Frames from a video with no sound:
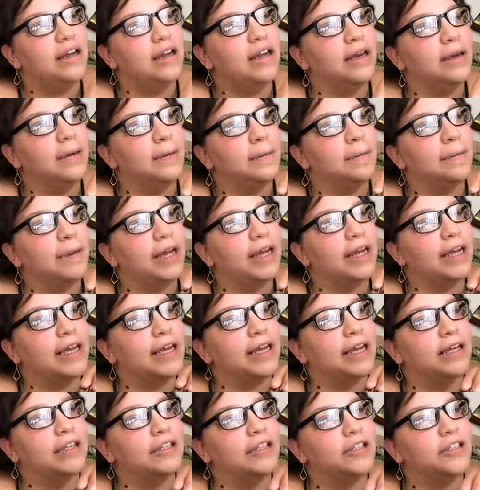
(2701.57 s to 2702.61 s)
in pink
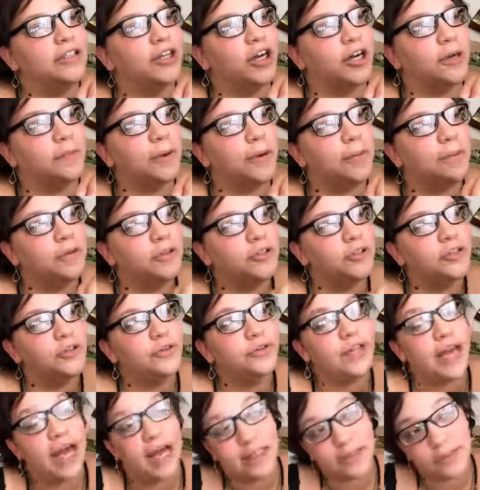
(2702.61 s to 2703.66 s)
and dark purple
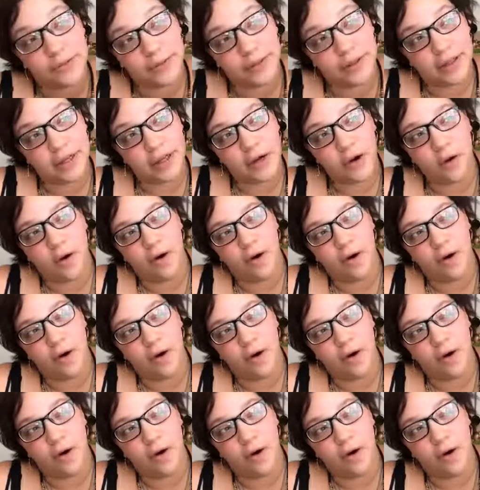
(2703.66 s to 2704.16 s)
too. That's really